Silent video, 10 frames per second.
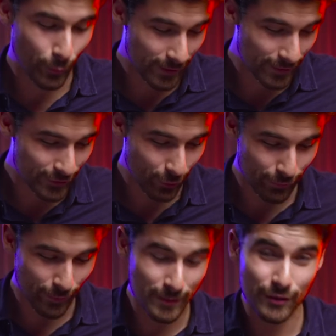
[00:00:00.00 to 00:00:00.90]
we're going to start
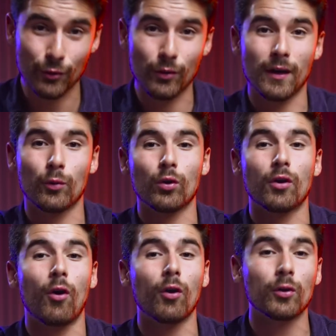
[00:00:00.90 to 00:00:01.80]
from zero and
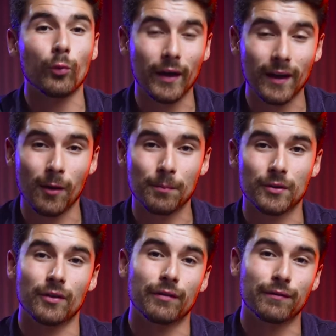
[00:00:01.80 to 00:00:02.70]
work all our way up
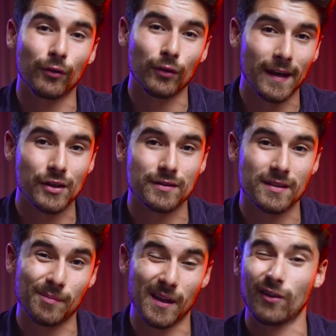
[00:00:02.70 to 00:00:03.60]
to full
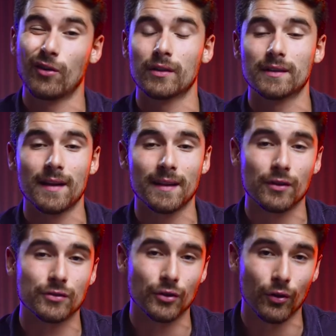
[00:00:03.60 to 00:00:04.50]
agency making over
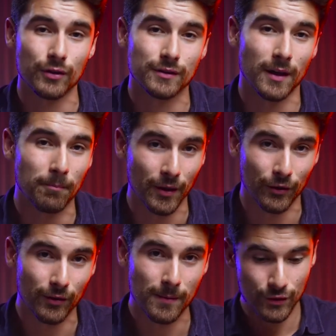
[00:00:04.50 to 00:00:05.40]
$10,000 a
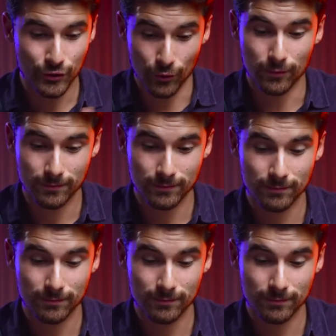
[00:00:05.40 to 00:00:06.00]
month. So